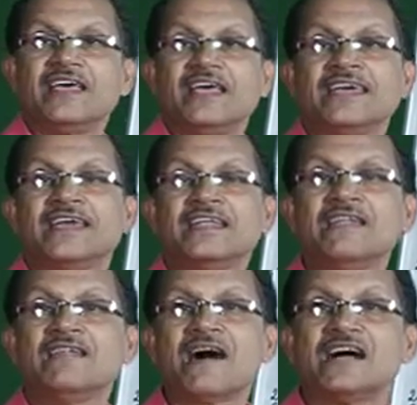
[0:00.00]

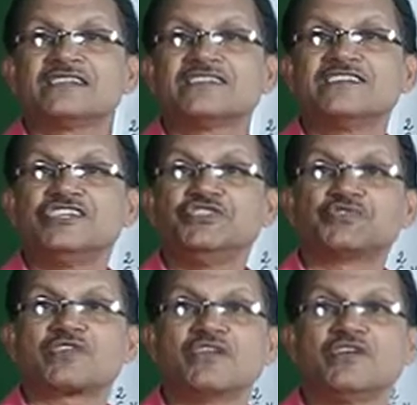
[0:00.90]
again asked in a
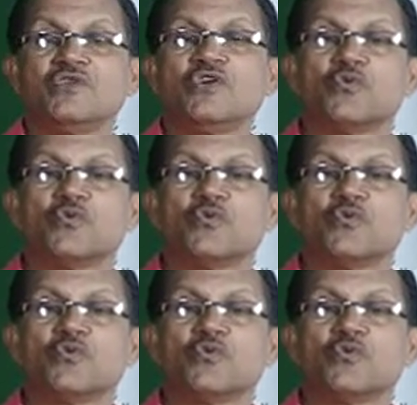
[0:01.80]
neutral way.